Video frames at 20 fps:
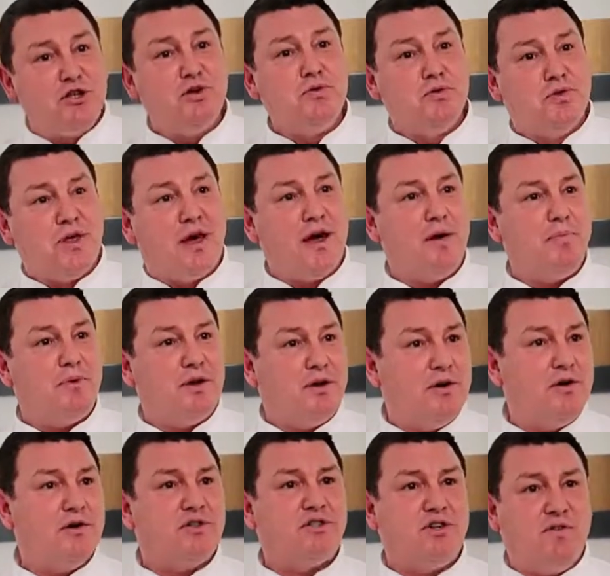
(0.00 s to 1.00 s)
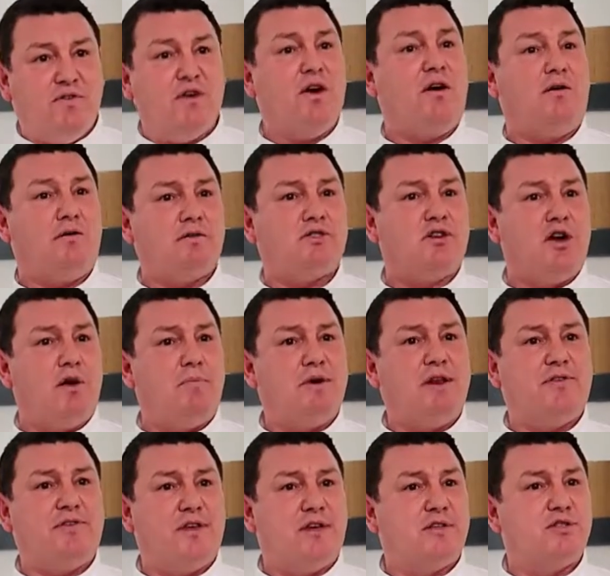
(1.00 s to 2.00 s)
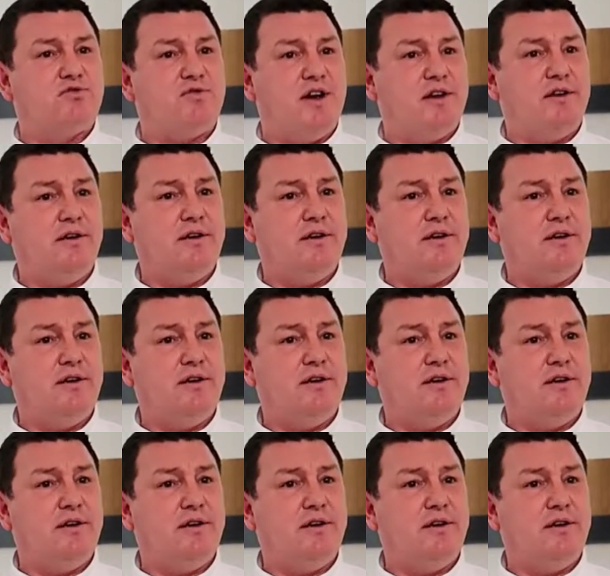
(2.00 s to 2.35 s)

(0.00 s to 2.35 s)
do that because you've got so many things ready,